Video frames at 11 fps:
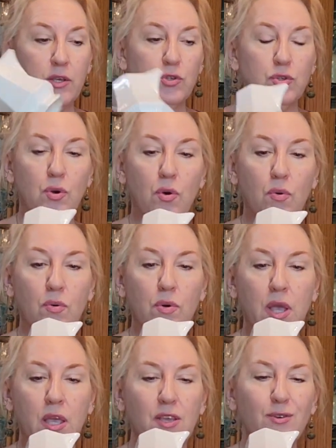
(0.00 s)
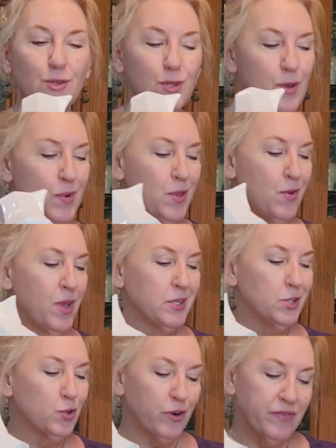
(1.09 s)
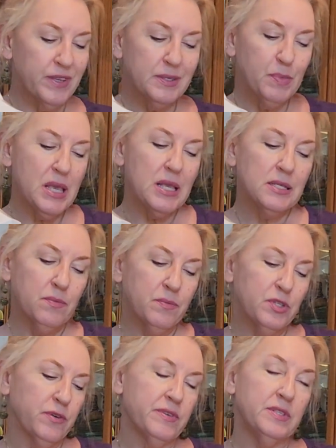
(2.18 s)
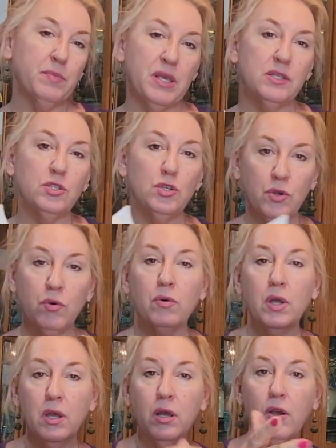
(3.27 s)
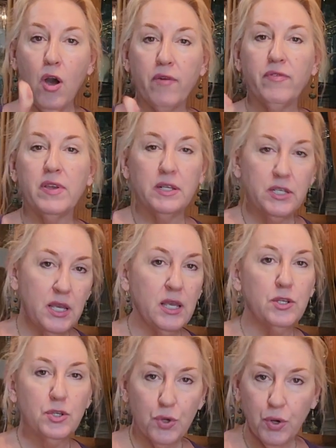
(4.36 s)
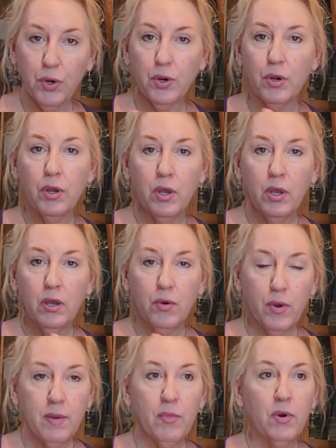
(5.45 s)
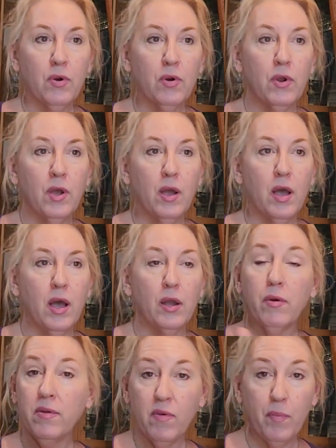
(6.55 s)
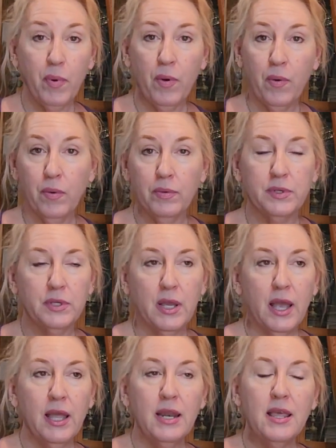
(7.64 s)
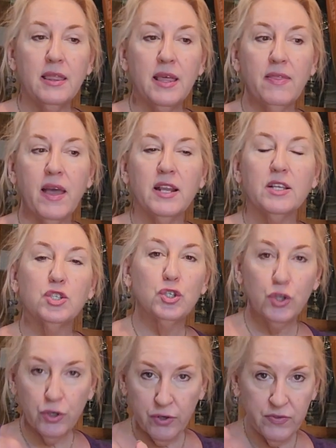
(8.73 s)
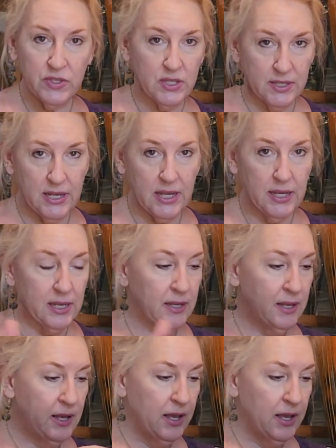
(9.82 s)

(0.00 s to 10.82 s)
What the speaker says: So usually when you get a service piece, you know, coffee, tea, sugar, creamer, gravy boat, anything that serves the setting,